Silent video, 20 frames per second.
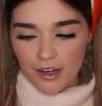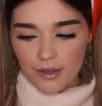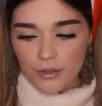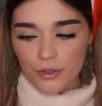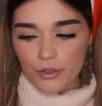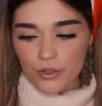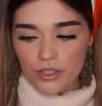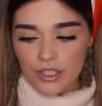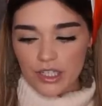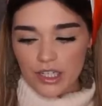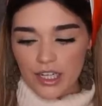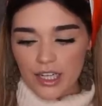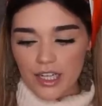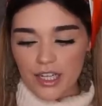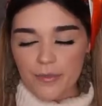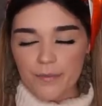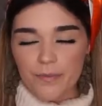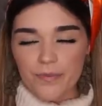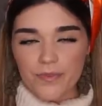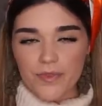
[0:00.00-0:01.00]

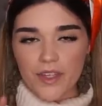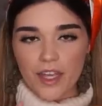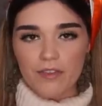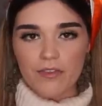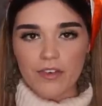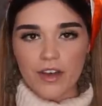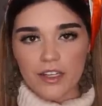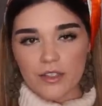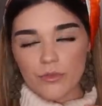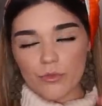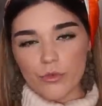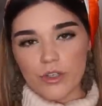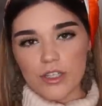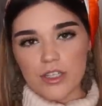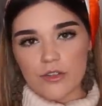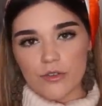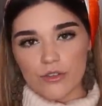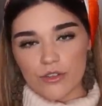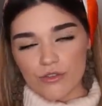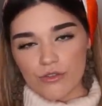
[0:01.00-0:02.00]
Usually I find
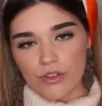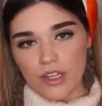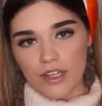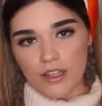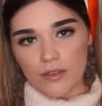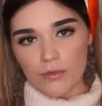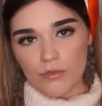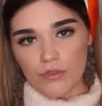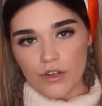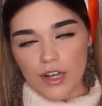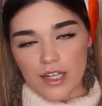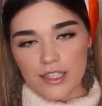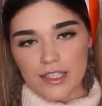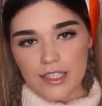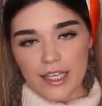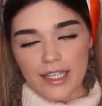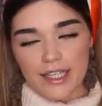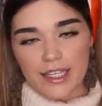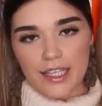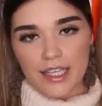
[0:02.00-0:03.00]
with Australian brands
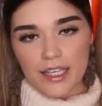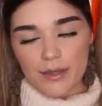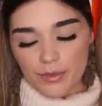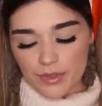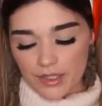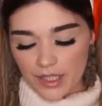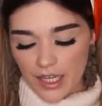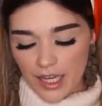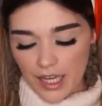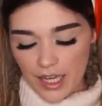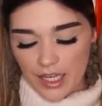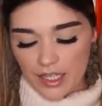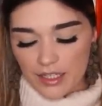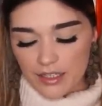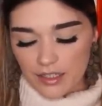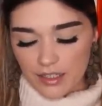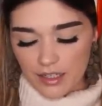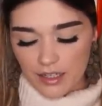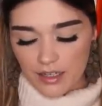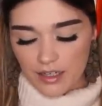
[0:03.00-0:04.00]
like Keepsake,
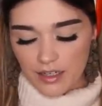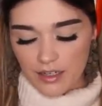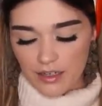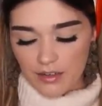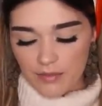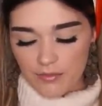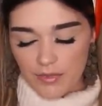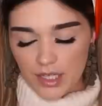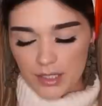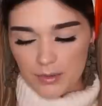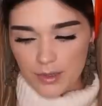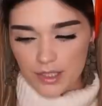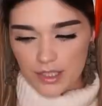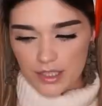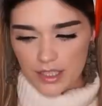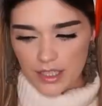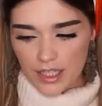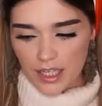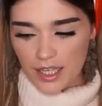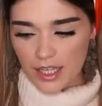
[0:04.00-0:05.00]
maybe
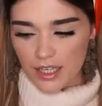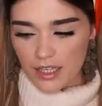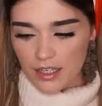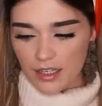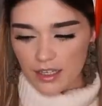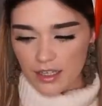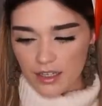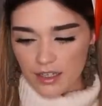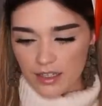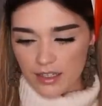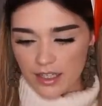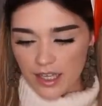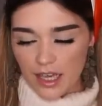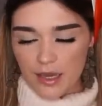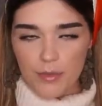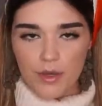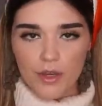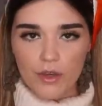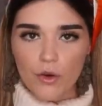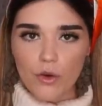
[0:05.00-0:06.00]
like
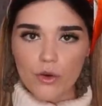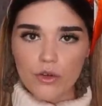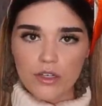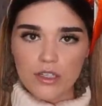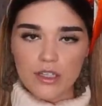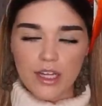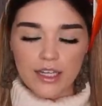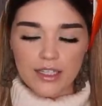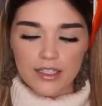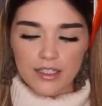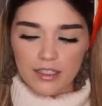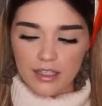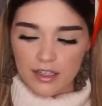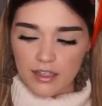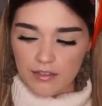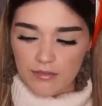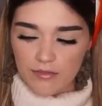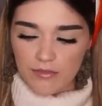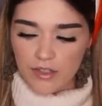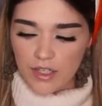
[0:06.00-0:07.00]
Cameo
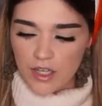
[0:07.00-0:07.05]
Collective,